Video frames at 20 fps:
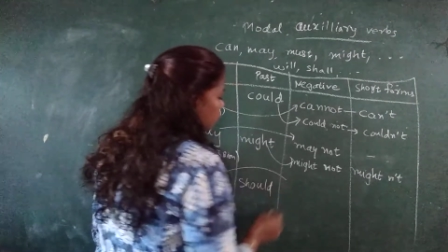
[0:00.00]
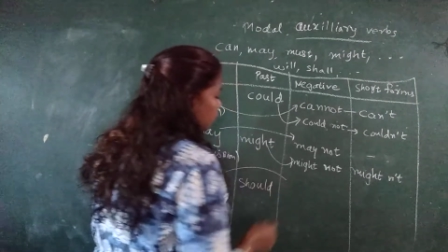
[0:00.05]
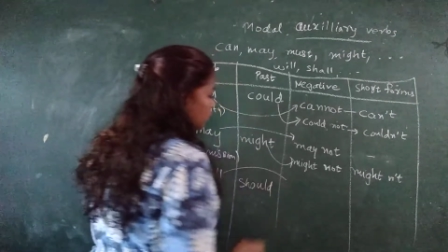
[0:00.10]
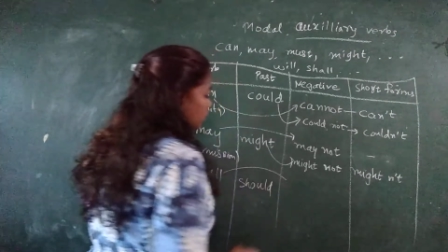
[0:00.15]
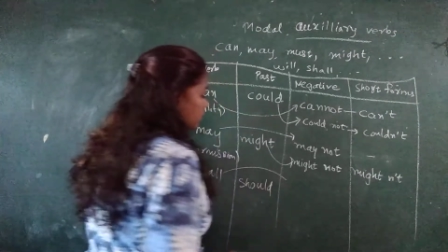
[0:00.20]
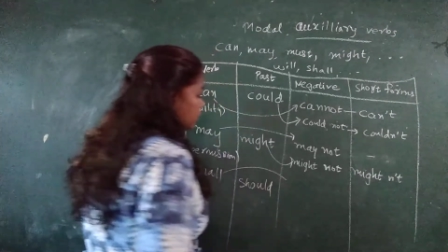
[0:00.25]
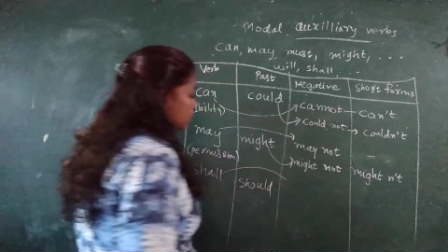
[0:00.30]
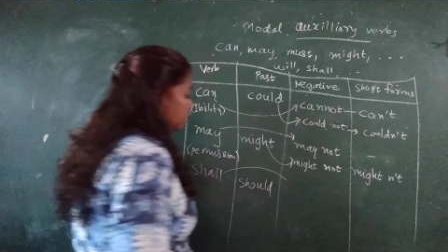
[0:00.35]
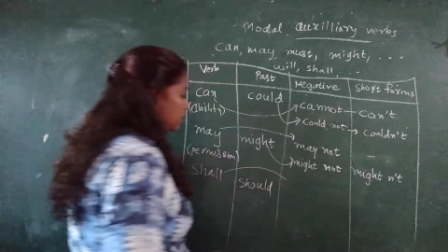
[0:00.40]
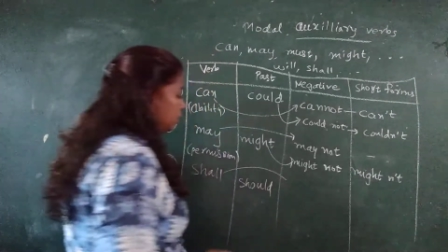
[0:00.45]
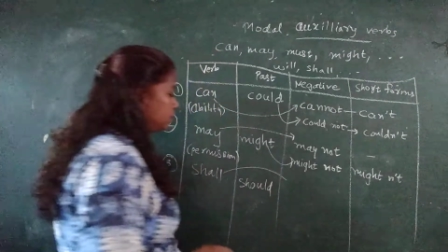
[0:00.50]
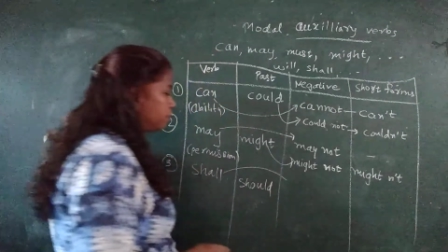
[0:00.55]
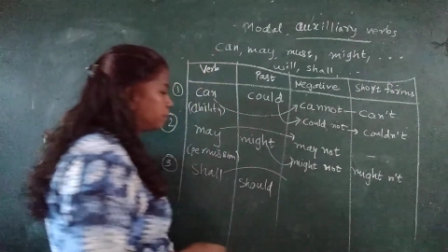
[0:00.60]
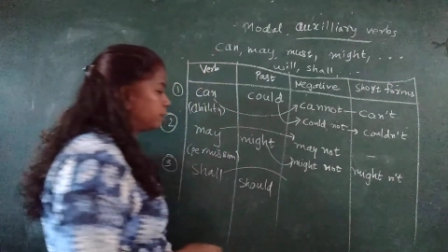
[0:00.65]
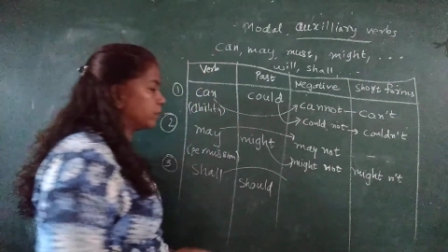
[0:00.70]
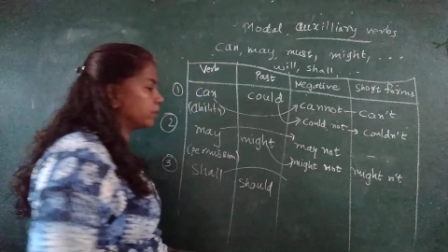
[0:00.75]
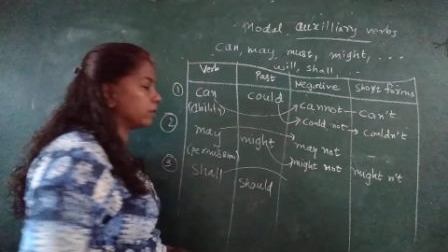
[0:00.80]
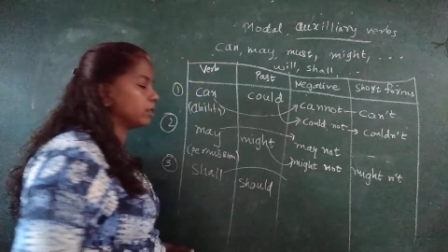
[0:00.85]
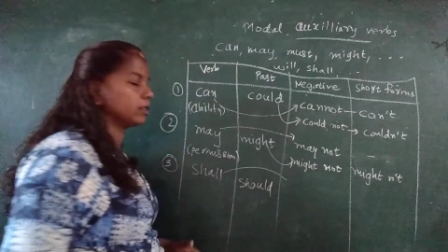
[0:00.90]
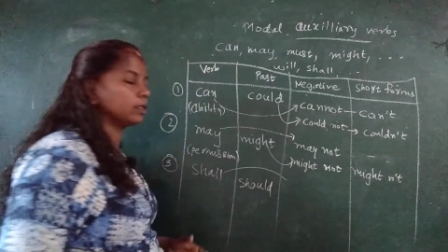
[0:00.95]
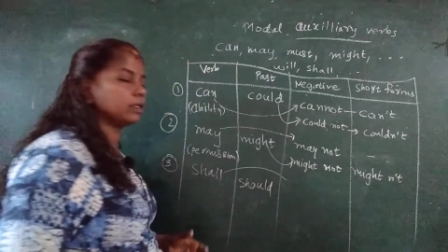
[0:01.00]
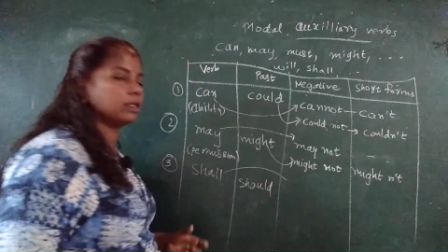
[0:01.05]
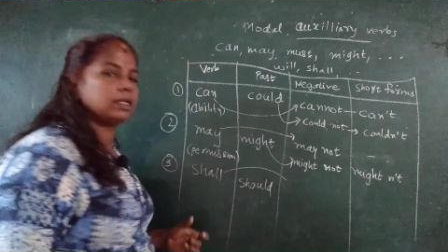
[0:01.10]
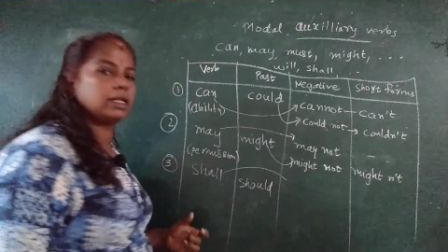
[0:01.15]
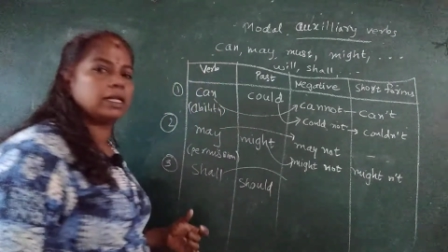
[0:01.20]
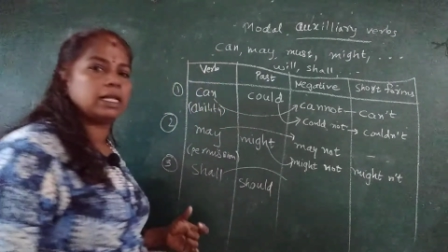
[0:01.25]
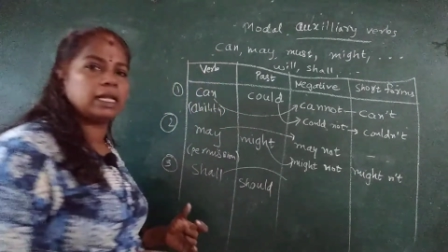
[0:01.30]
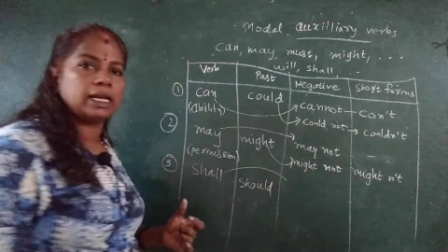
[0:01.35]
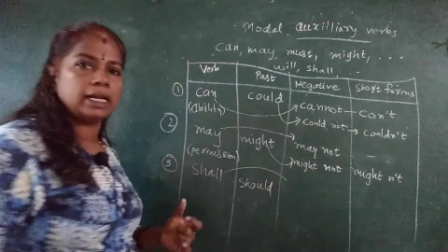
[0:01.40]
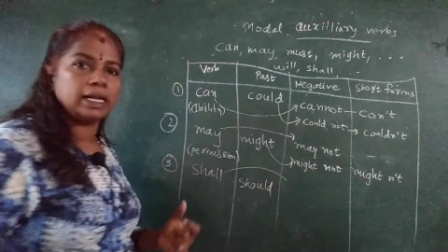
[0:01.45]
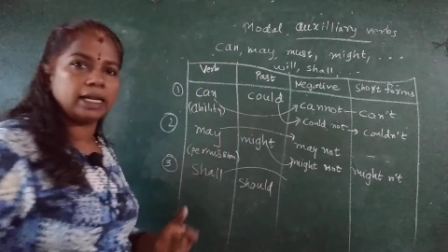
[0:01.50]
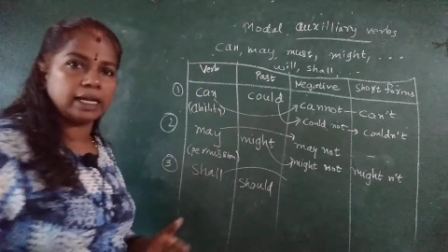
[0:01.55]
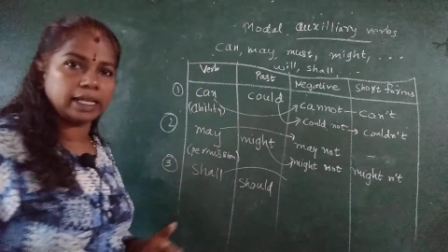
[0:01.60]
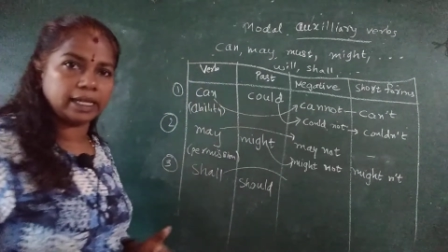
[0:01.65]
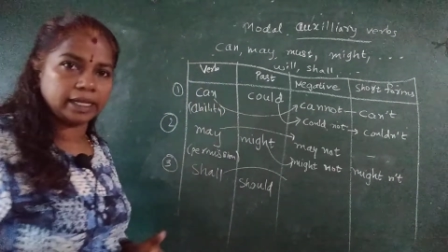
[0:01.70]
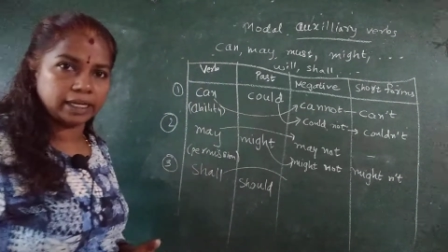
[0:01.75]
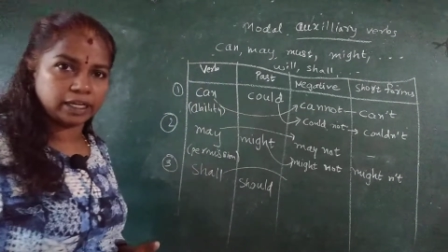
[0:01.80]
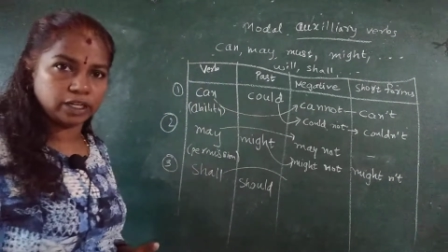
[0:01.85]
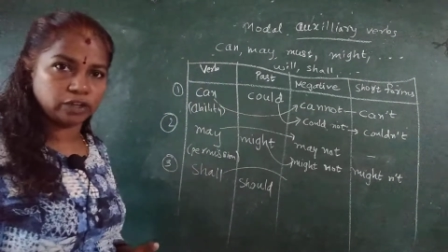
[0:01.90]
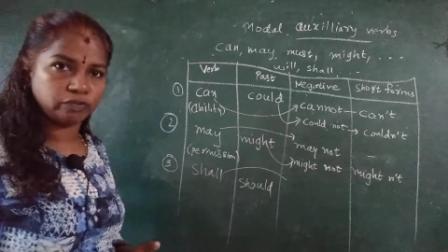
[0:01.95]
what is the
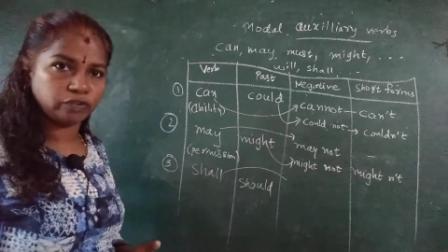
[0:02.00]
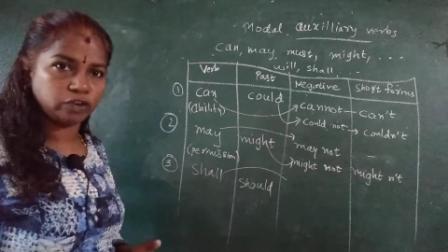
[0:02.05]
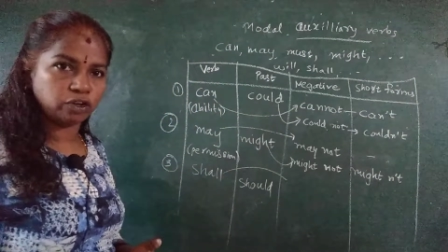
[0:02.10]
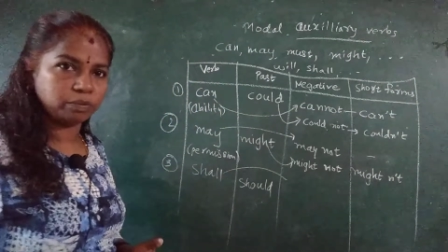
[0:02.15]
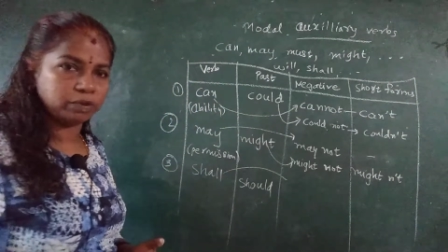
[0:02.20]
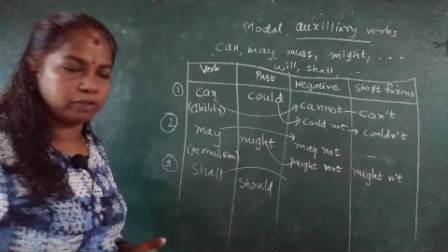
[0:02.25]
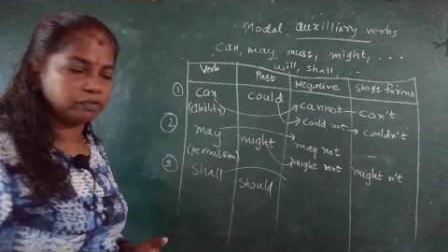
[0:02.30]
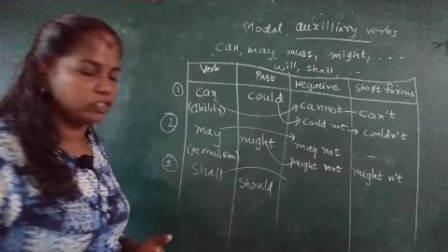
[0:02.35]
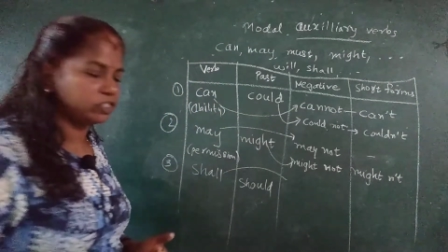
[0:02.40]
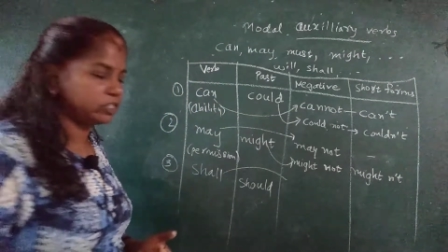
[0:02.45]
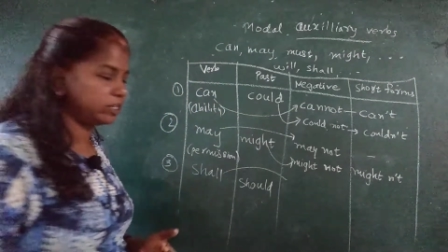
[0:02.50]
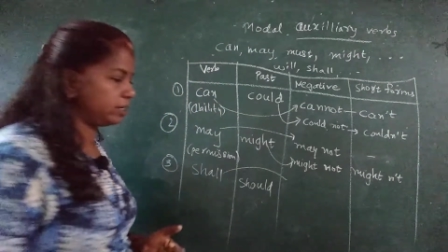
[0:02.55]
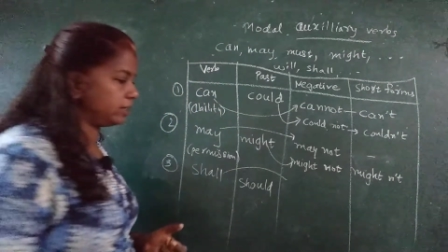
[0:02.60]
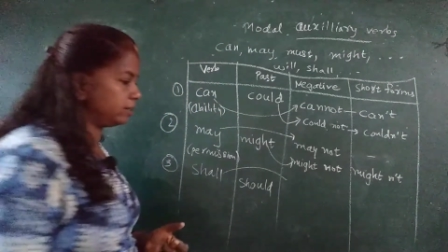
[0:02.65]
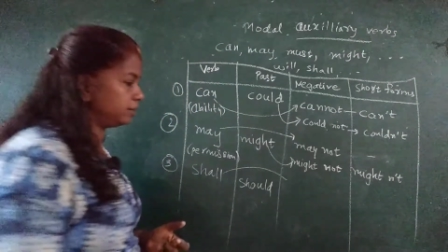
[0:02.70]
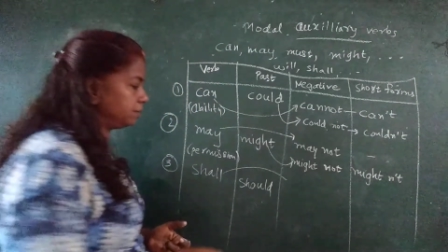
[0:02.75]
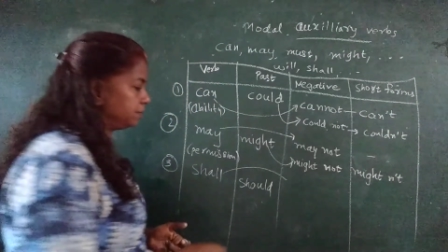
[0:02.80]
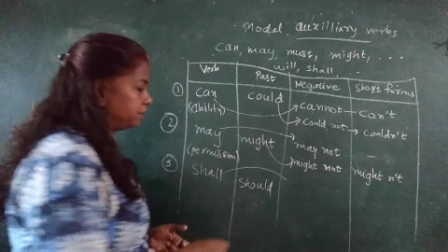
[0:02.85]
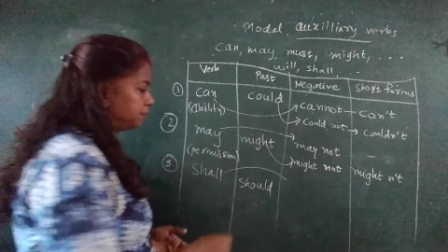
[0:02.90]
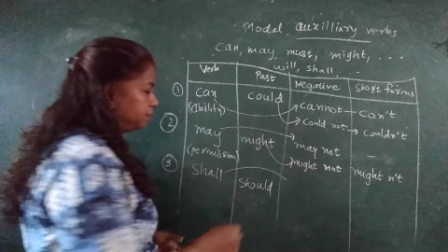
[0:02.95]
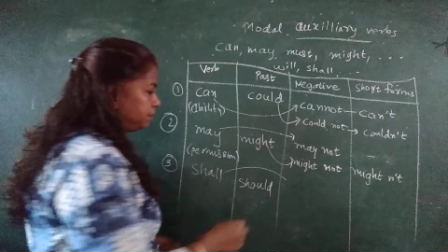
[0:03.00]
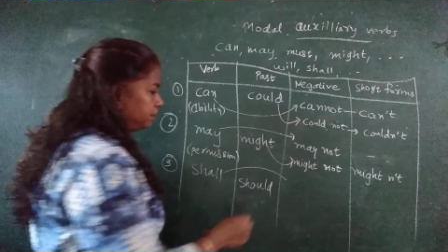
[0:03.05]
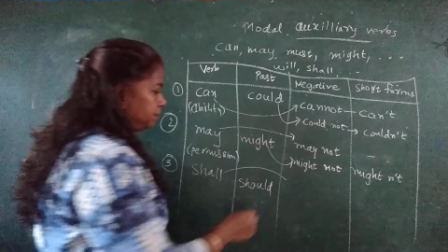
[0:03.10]
negative form of shall?